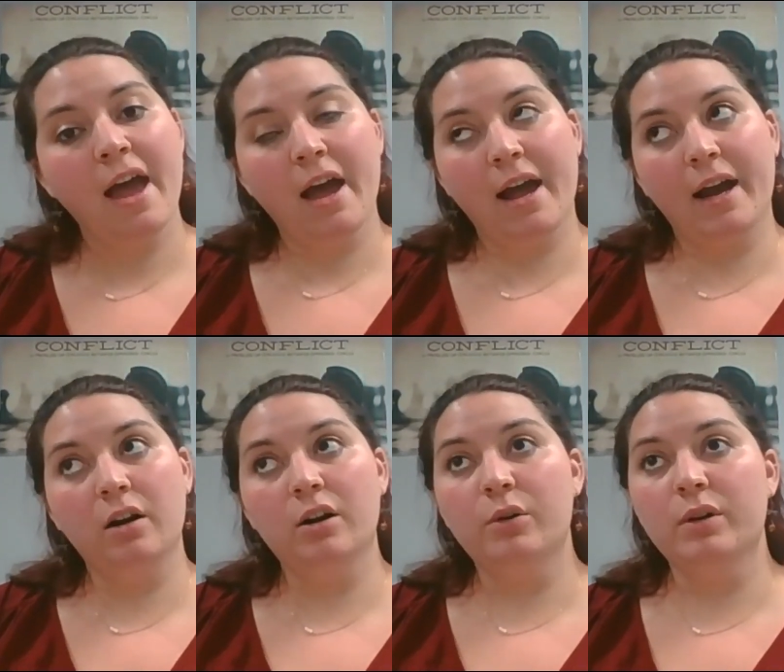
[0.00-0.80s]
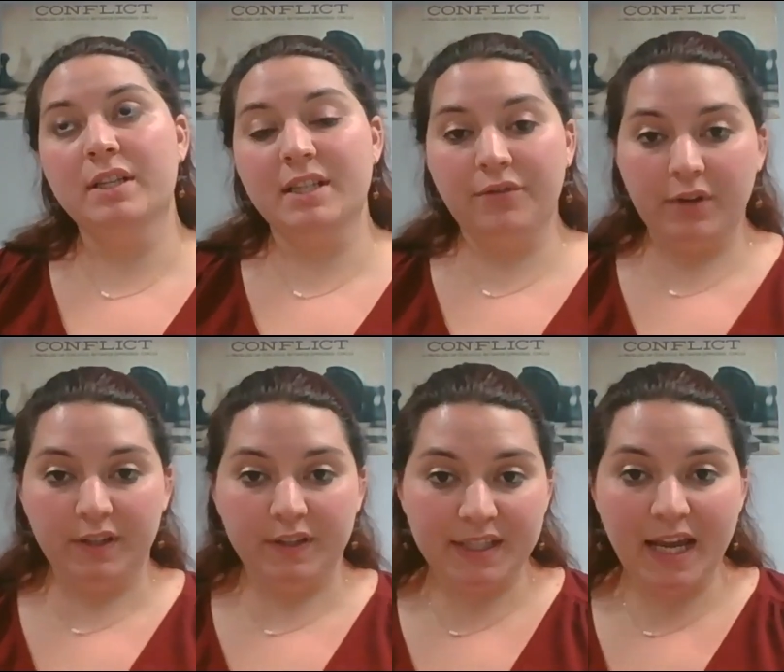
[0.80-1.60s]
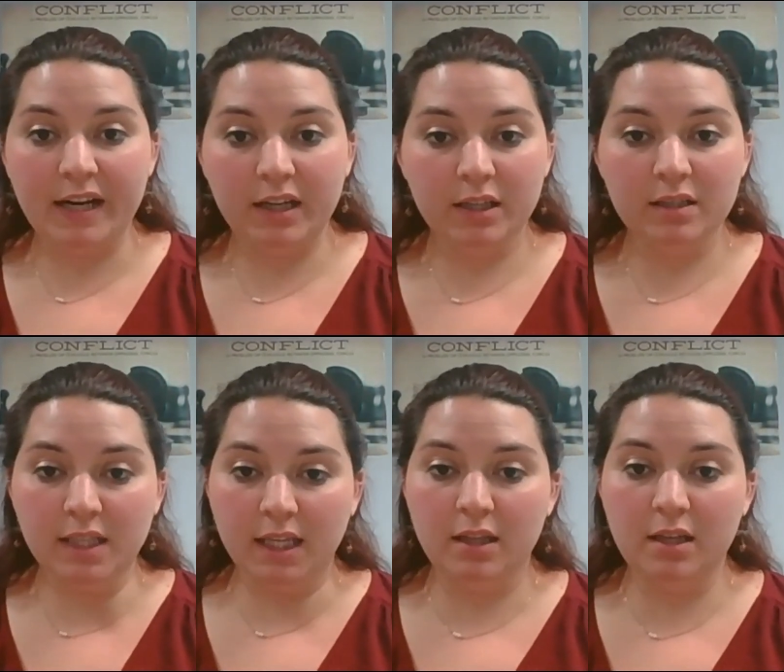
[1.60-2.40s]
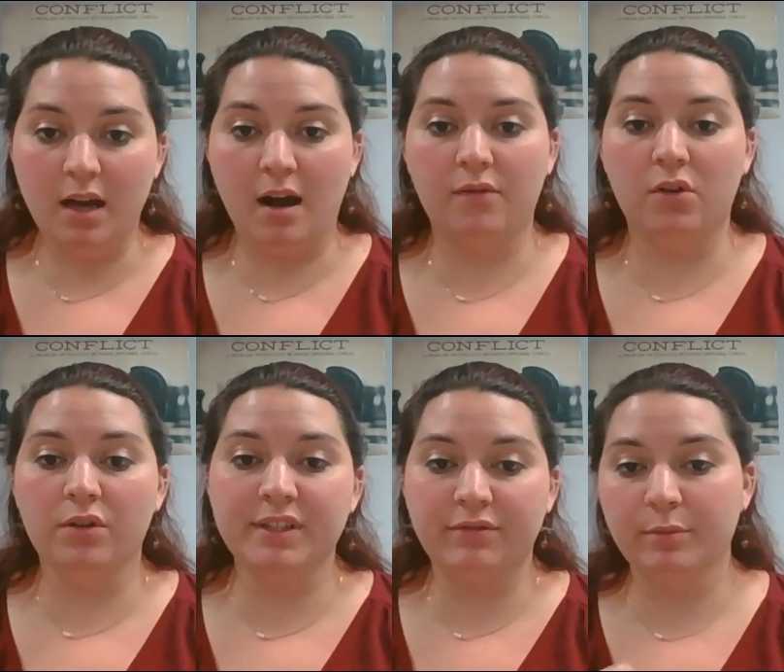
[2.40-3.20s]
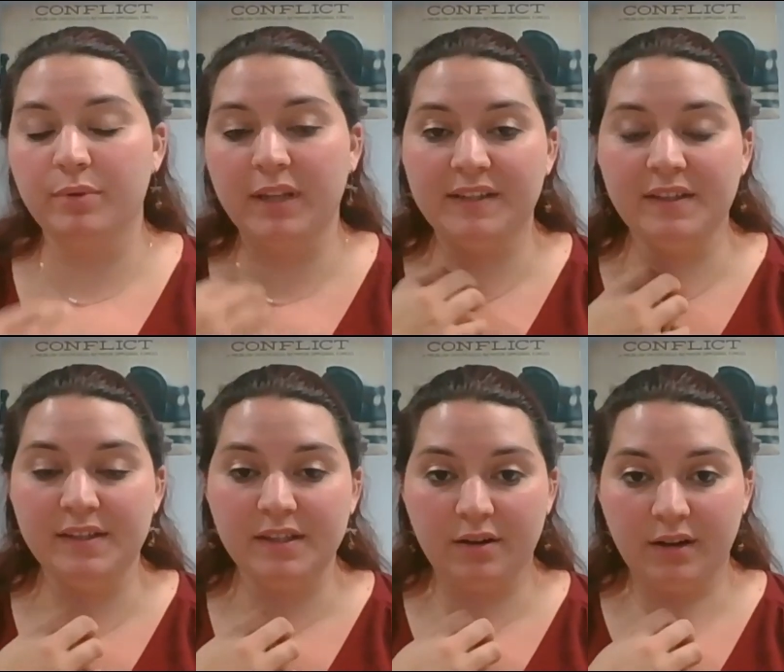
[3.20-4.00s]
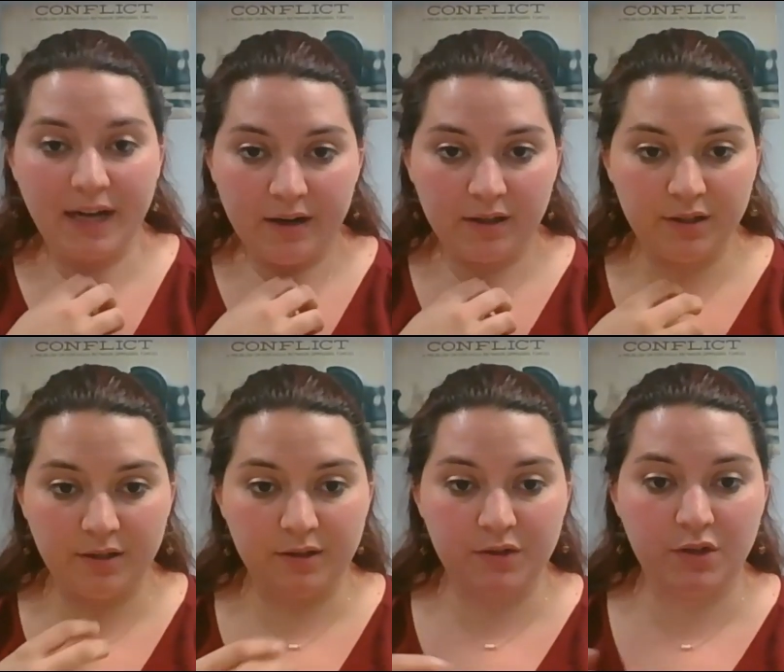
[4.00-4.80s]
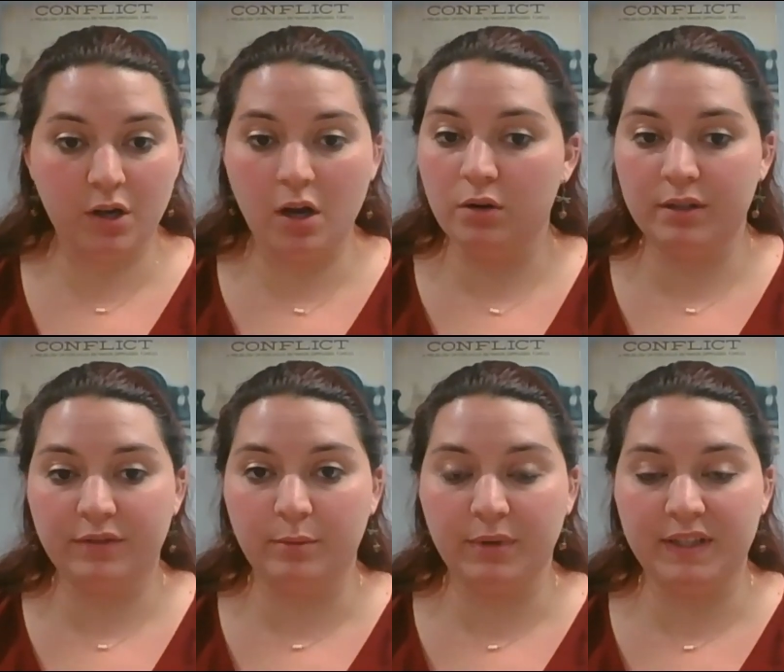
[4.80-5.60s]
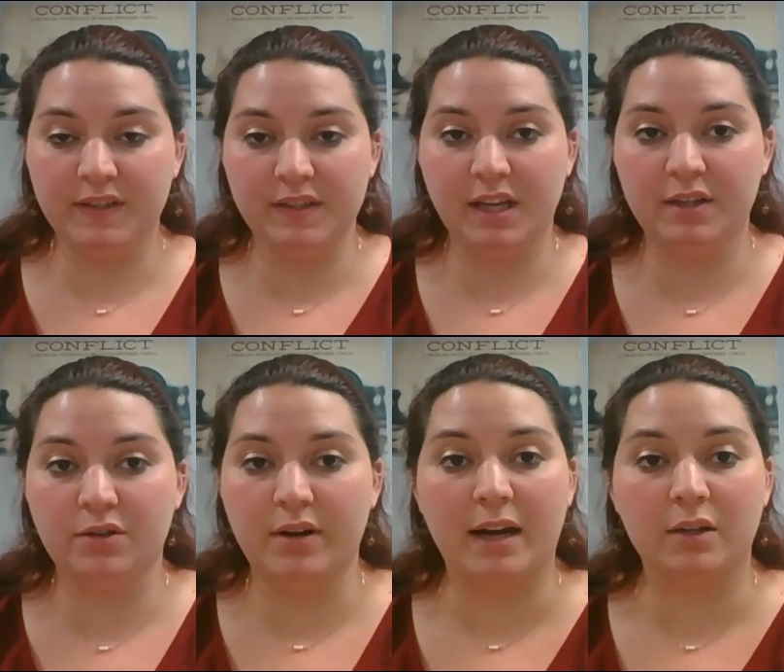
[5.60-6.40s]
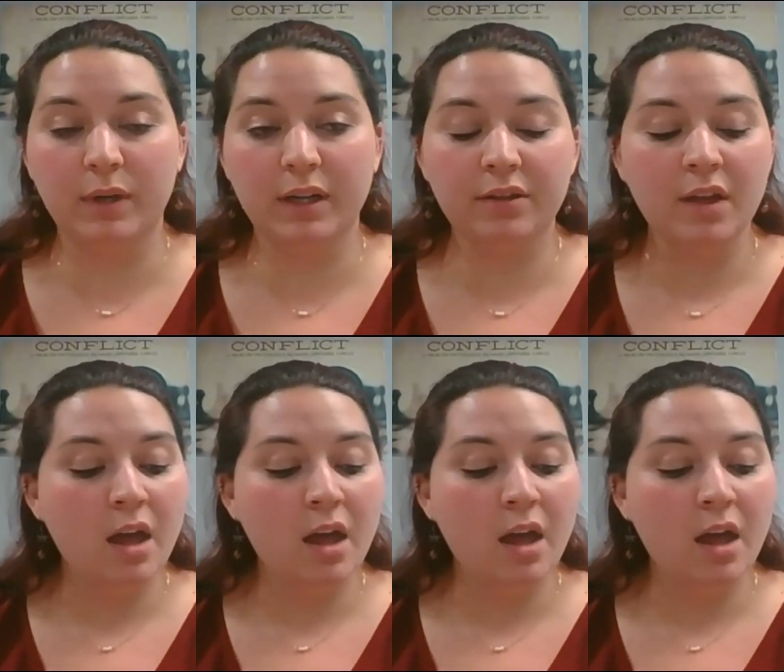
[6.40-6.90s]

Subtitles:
how different settings in the novel, different places that our characters go, different places they interact with,